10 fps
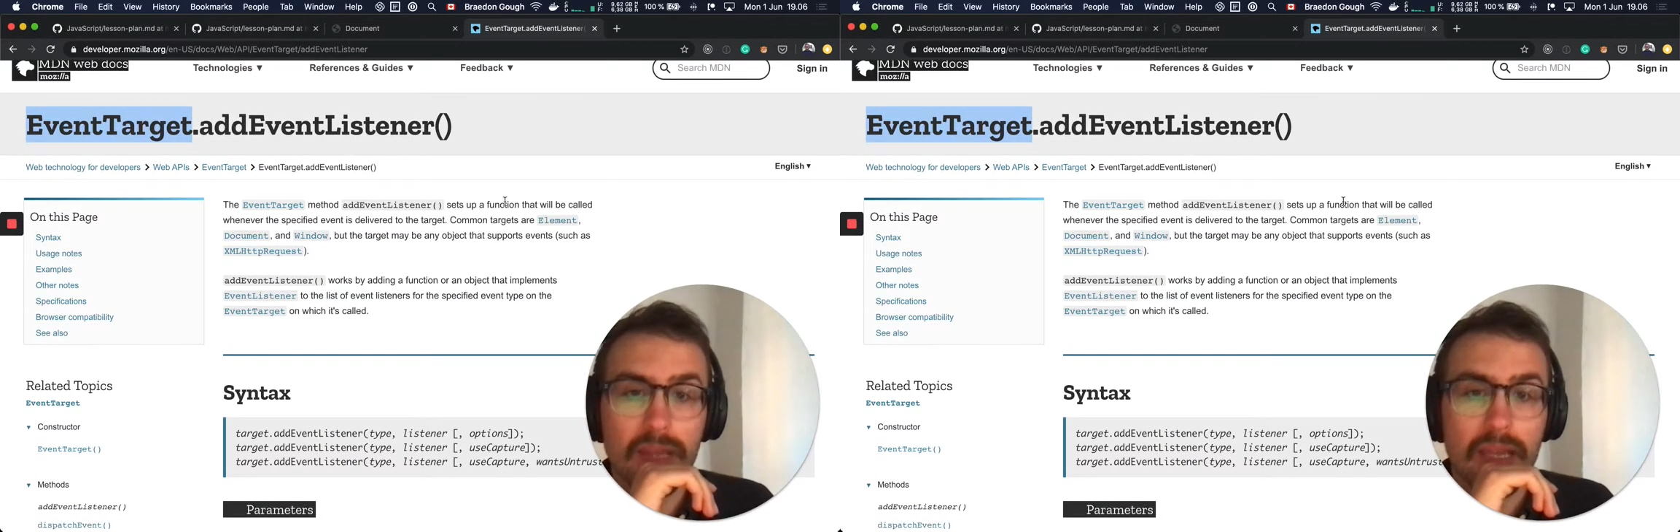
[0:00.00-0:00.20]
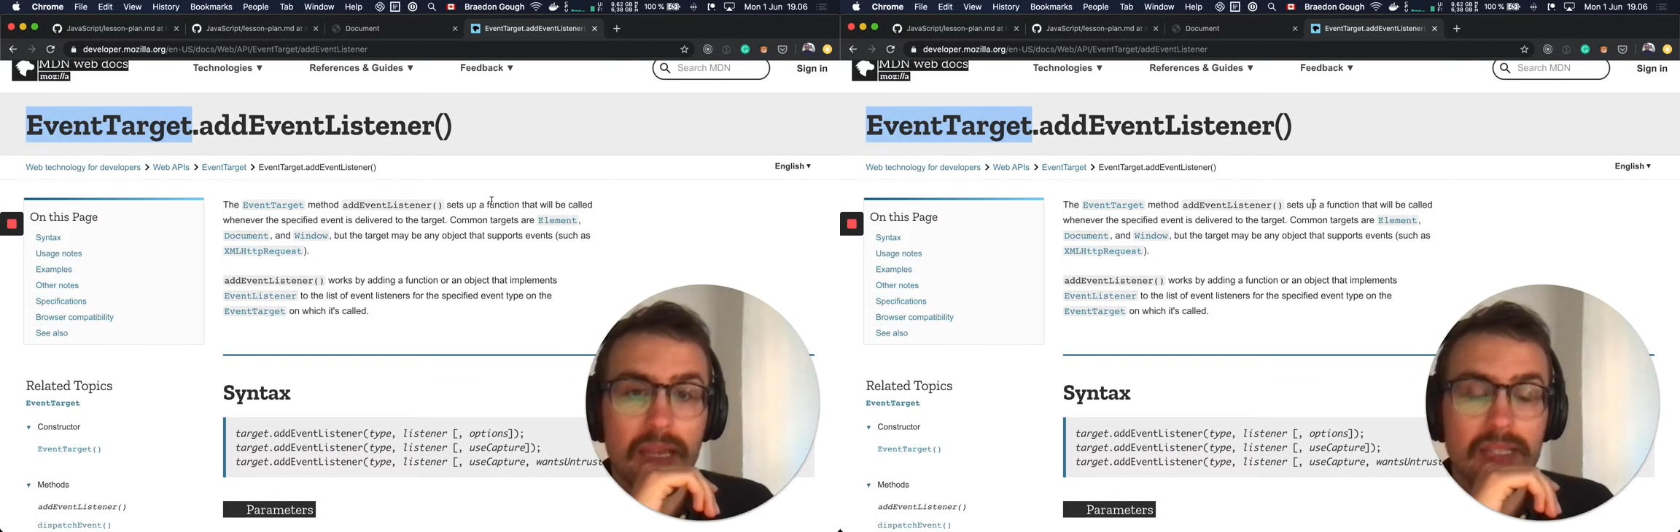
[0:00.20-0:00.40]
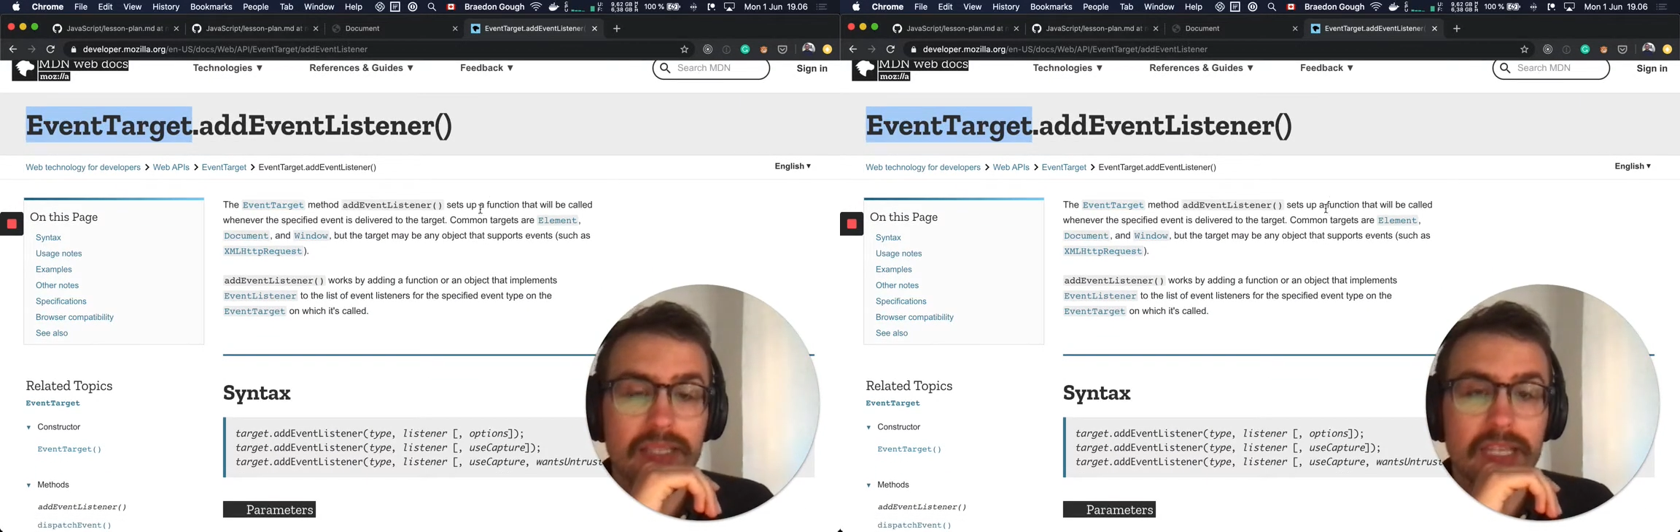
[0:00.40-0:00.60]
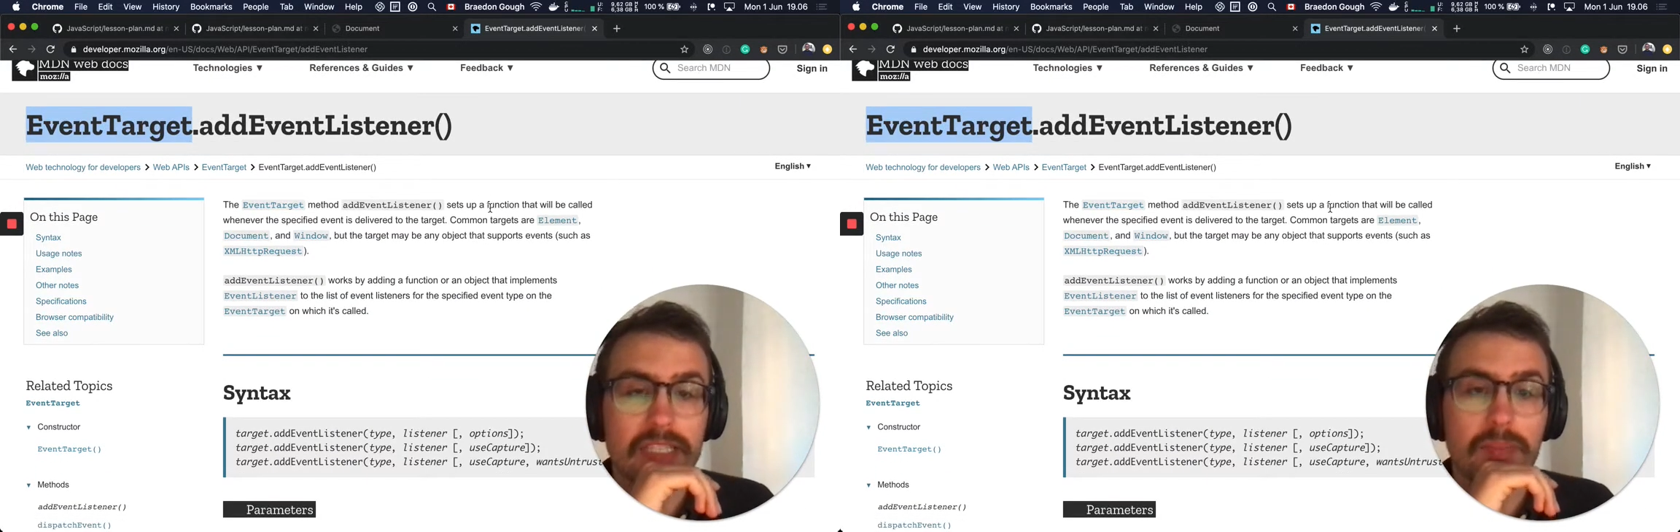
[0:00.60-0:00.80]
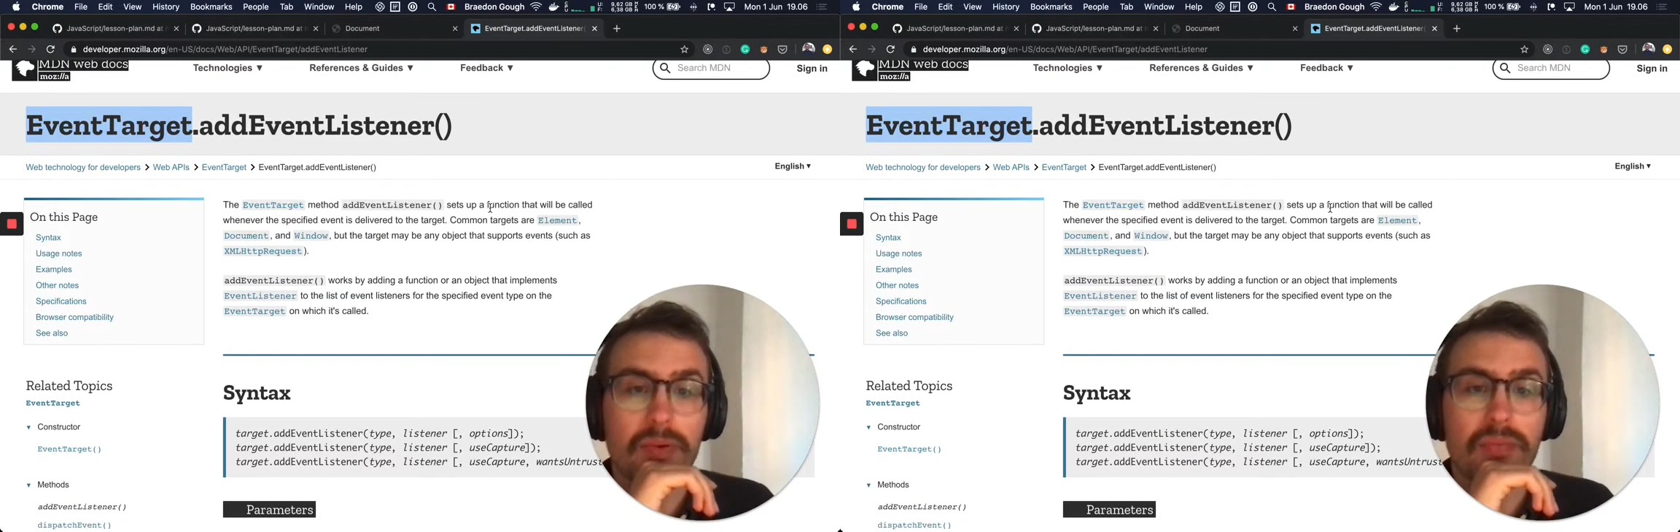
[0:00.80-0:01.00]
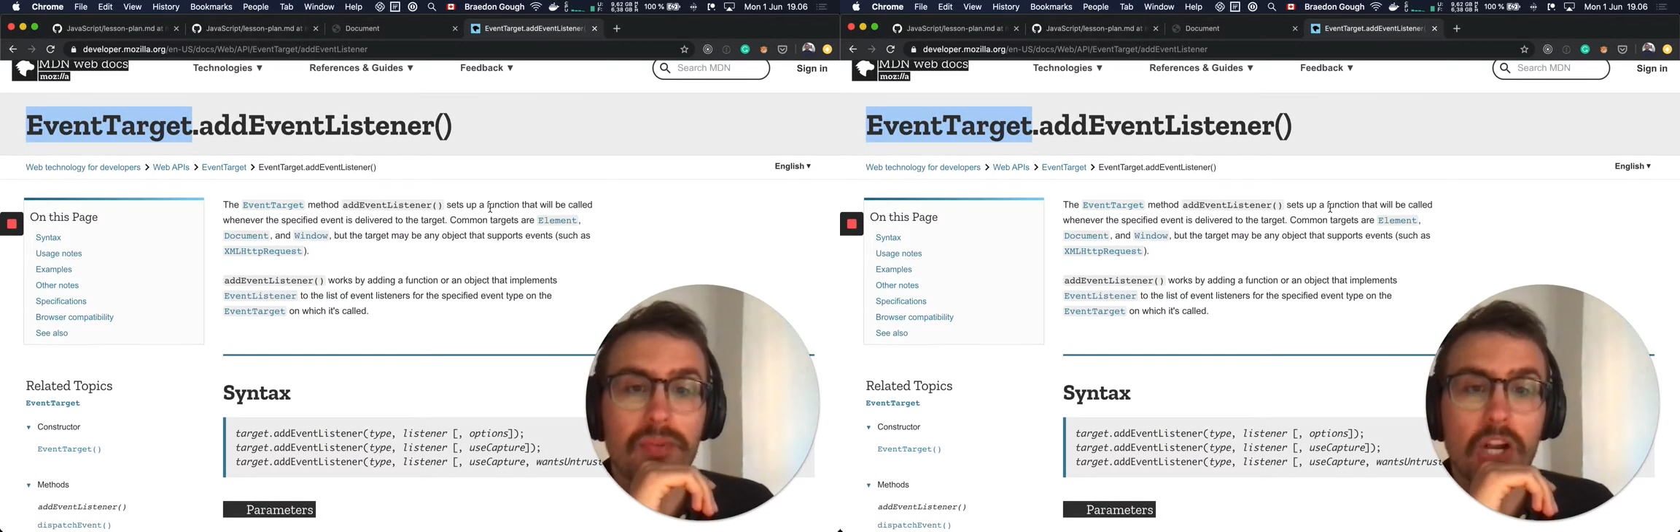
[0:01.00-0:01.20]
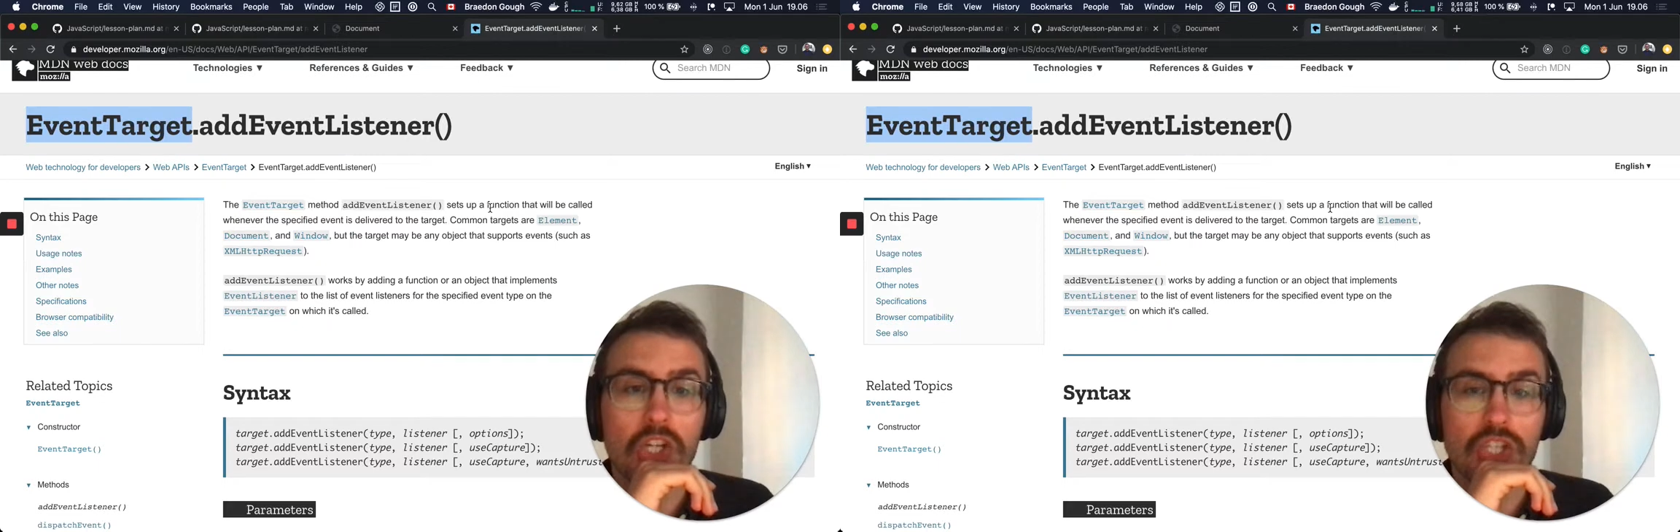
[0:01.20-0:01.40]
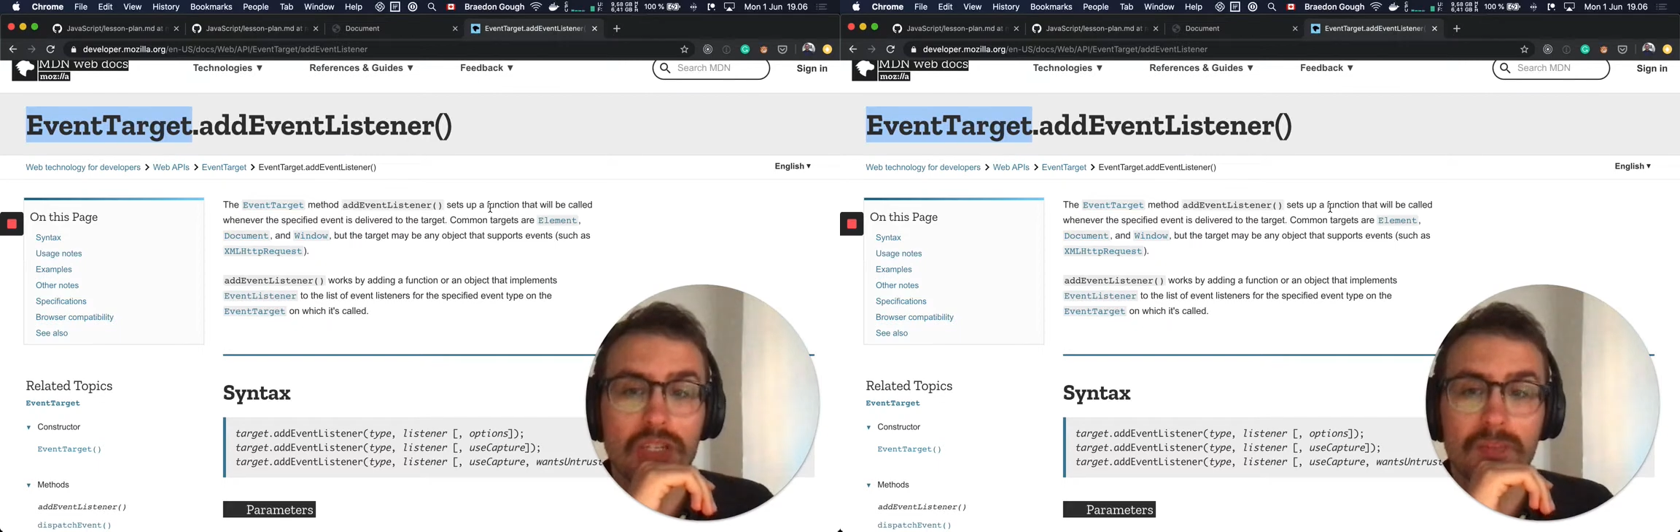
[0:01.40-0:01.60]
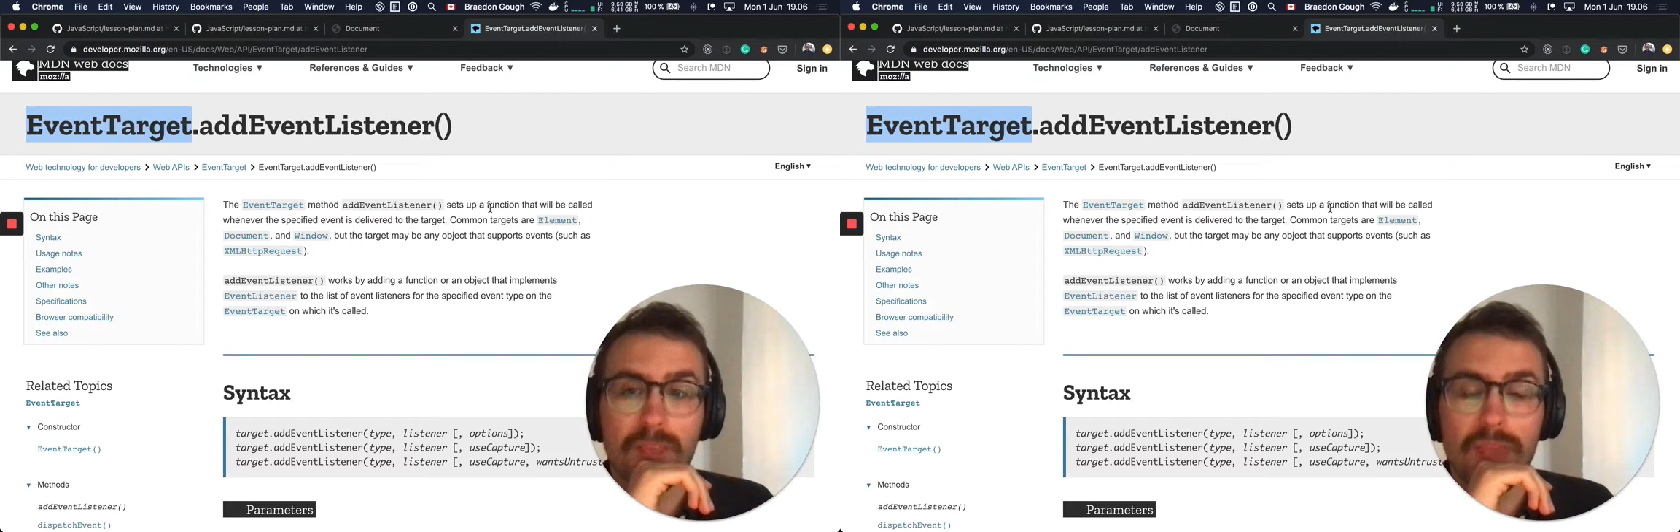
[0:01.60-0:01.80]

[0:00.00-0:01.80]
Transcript: and sets up a function